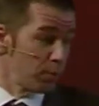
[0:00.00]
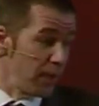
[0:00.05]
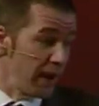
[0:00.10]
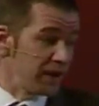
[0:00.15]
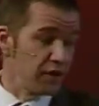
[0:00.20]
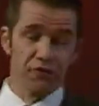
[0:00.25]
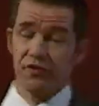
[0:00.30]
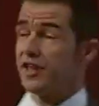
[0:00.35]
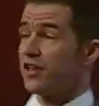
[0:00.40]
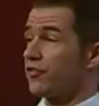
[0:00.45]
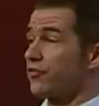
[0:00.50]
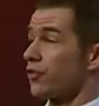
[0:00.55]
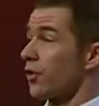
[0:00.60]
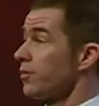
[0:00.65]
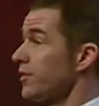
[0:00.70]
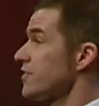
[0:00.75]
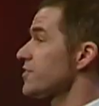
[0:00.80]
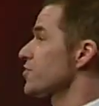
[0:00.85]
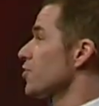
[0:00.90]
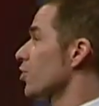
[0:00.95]
benefit
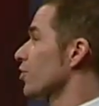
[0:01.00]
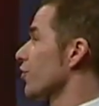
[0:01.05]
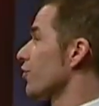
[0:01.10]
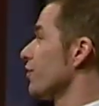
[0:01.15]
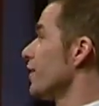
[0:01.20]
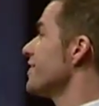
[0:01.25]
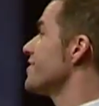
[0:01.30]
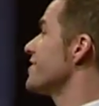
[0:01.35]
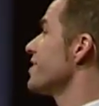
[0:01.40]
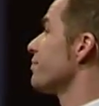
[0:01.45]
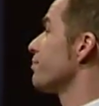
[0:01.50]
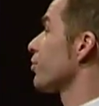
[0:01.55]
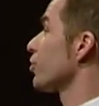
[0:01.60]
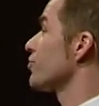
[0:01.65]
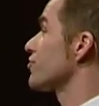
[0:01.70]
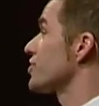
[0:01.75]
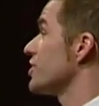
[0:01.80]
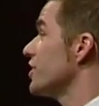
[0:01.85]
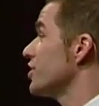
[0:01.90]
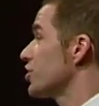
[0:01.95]
from this sort of listing
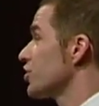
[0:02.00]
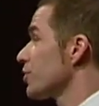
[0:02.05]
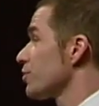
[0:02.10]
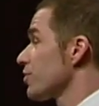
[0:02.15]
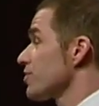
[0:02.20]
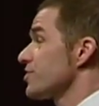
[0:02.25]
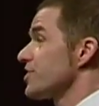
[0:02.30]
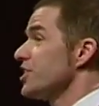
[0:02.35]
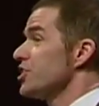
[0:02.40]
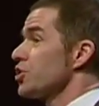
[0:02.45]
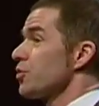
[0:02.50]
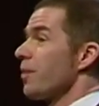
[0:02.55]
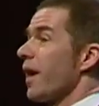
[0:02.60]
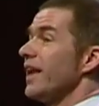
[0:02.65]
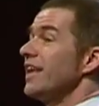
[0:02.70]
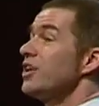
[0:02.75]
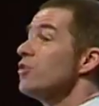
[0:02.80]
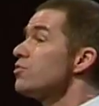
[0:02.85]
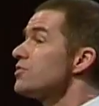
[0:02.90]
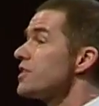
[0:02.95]
procedure
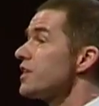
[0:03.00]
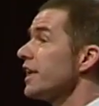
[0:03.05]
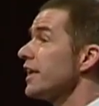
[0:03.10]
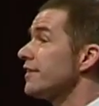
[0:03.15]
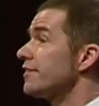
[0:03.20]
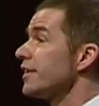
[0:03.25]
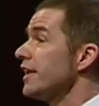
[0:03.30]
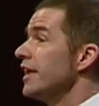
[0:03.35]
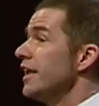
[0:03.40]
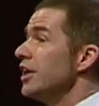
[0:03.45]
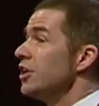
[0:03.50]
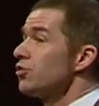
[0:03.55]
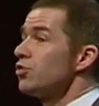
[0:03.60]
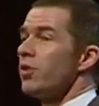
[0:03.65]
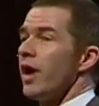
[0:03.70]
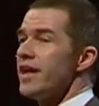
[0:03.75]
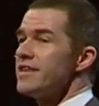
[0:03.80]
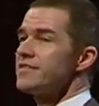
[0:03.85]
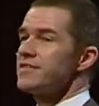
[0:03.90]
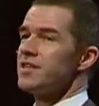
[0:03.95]
by using it
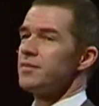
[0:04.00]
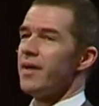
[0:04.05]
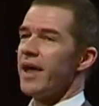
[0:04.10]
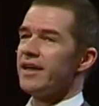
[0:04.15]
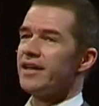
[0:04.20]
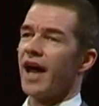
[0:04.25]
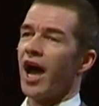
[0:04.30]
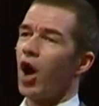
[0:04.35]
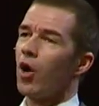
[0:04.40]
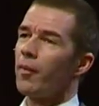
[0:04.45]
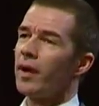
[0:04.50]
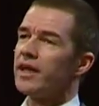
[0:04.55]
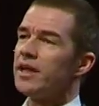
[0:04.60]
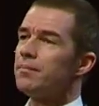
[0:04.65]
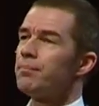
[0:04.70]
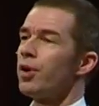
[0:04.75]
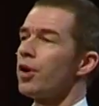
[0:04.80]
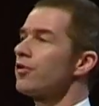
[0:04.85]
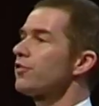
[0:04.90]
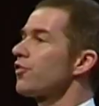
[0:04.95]
to estimate how
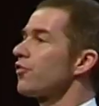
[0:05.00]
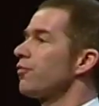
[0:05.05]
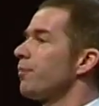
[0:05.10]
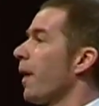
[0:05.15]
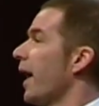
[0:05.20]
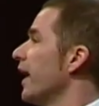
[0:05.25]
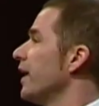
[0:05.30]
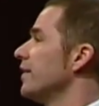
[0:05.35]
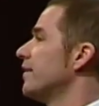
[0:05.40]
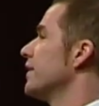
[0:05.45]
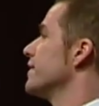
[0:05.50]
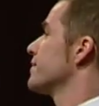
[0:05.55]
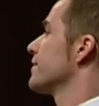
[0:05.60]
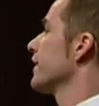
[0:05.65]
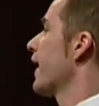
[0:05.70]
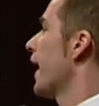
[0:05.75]
many pots of paint he's